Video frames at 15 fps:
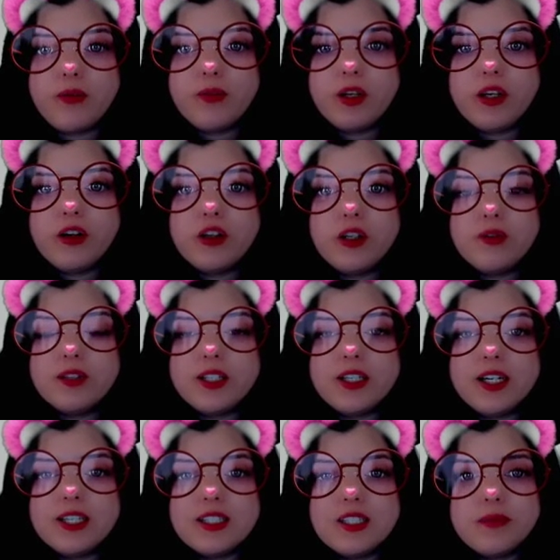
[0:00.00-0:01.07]
And we are
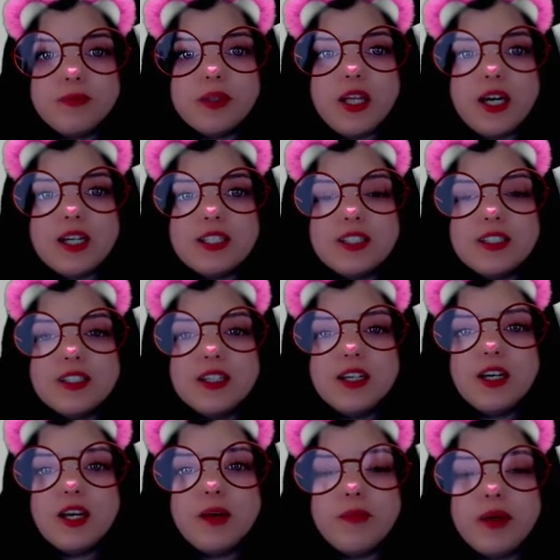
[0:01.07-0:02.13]
using Gus the Plus
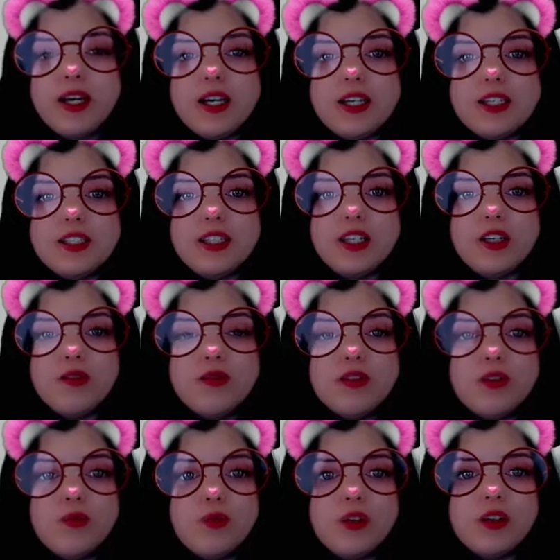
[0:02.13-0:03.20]
because they
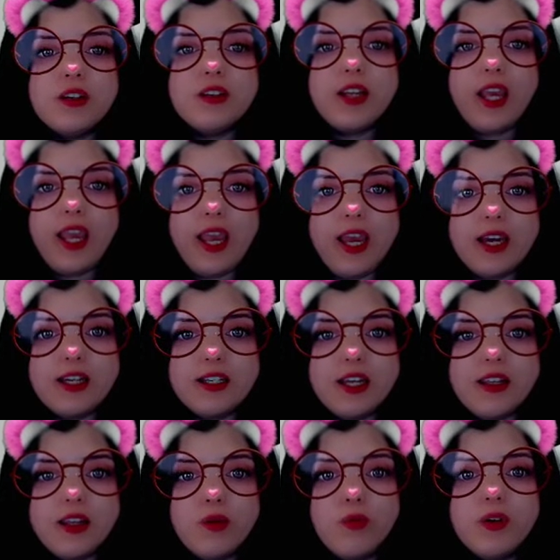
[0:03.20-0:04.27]
use the word and
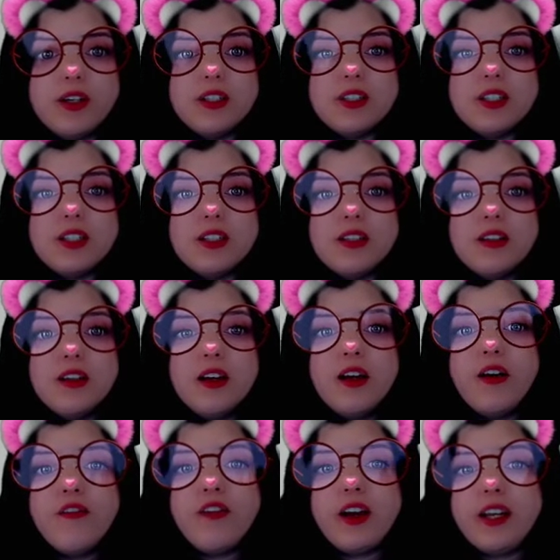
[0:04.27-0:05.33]
they want us to
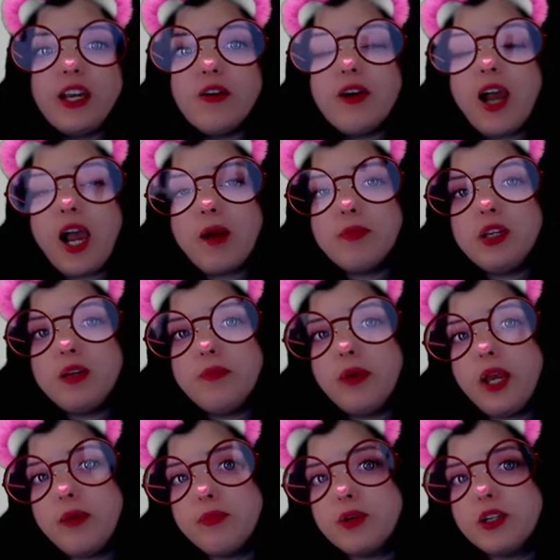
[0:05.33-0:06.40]
find out how many
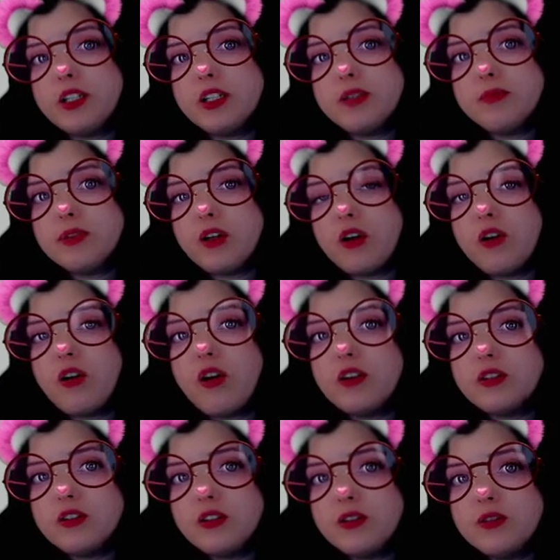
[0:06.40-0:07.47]
paper clips are
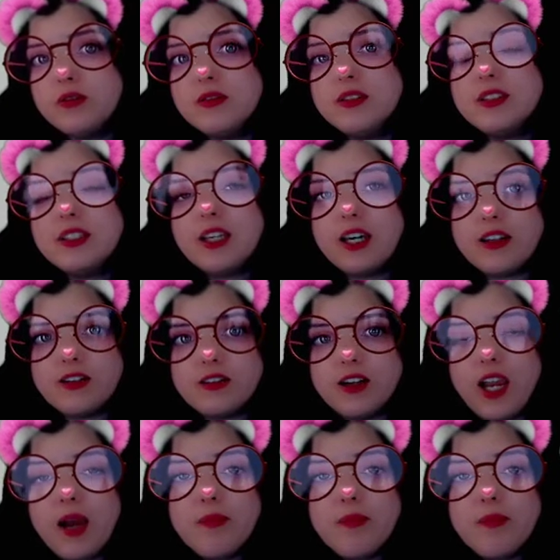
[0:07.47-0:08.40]
all together.